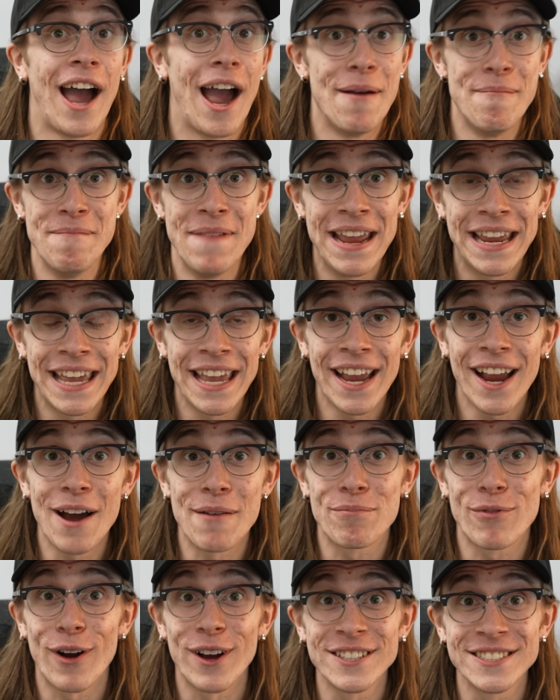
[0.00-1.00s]
I'm making
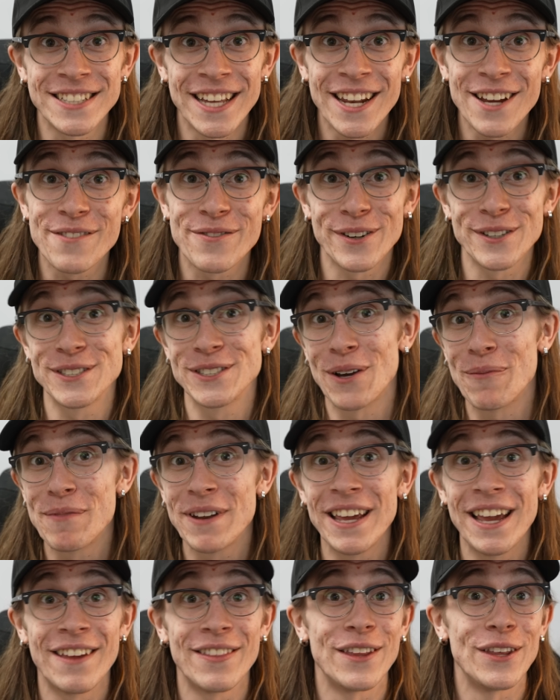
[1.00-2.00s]
a prosthetic for
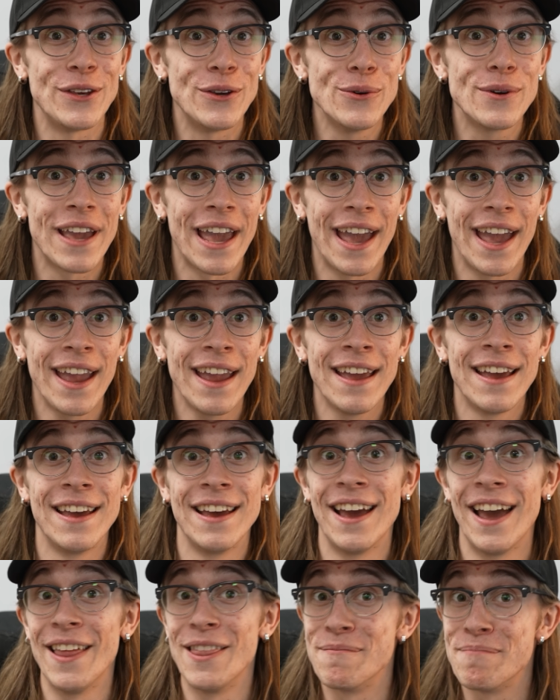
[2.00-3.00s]
somebody in the U K, and
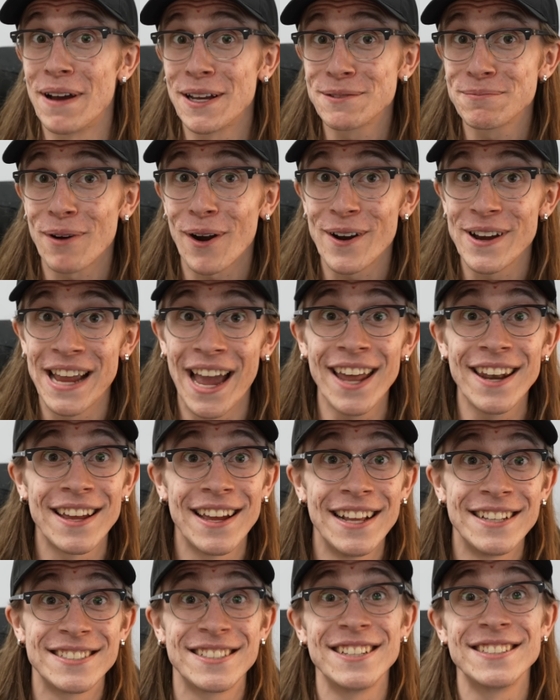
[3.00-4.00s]
the best part yet,
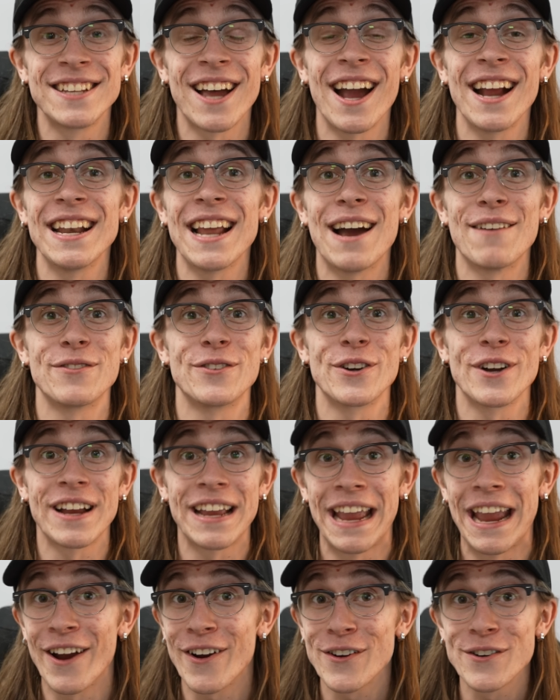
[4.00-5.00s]
it's designed after a
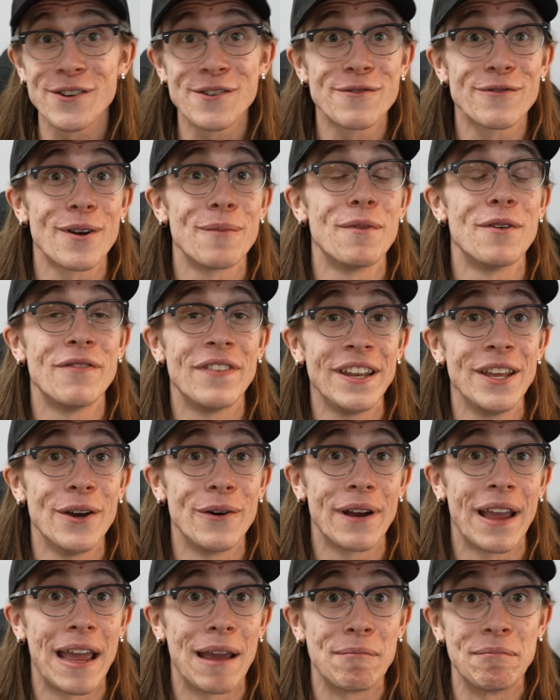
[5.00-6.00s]
character from a
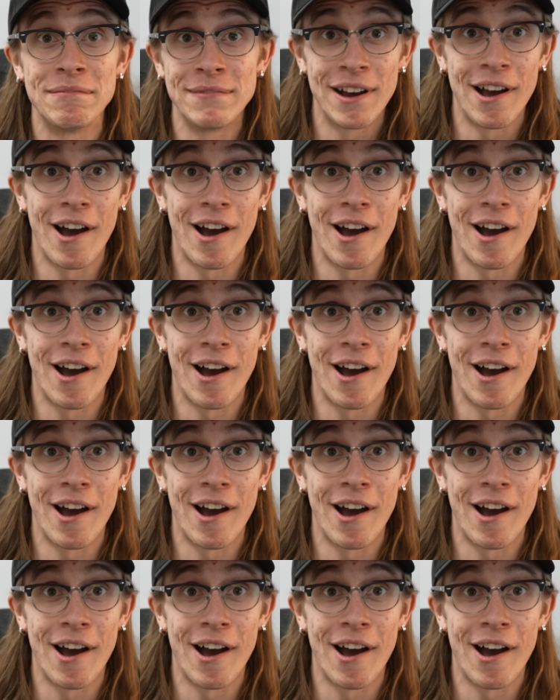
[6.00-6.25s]
video game,